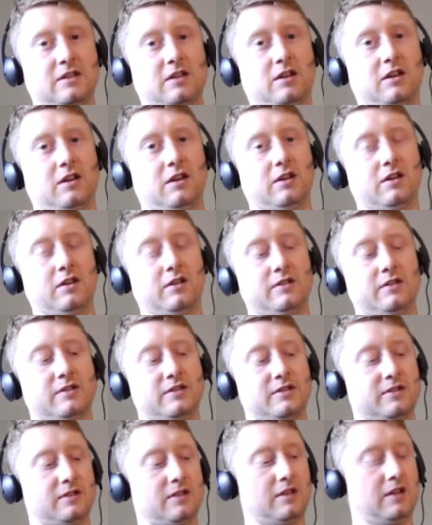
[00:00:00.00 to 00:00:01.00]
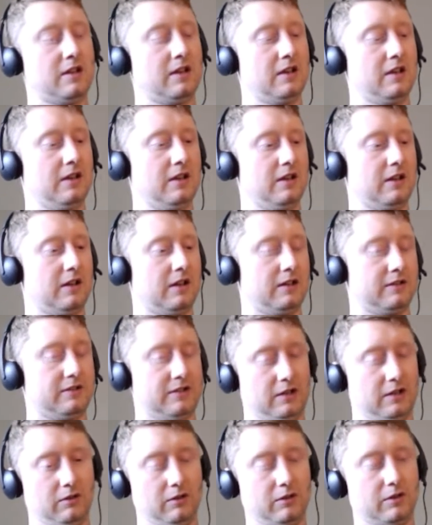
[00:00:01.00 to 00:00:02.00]
cards,
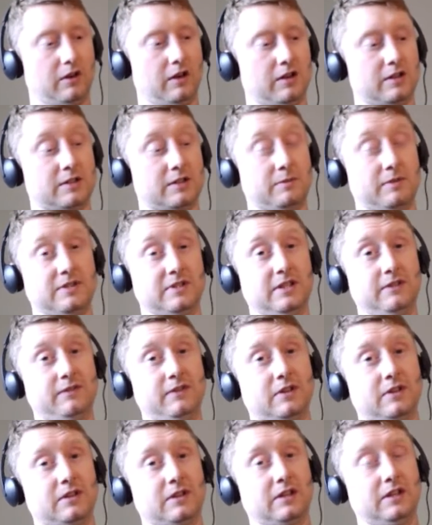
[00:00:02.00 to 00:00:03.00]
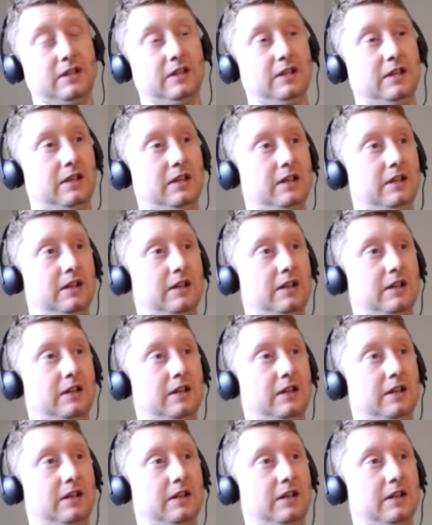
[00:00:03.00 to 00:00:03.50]
tarot cards specifically,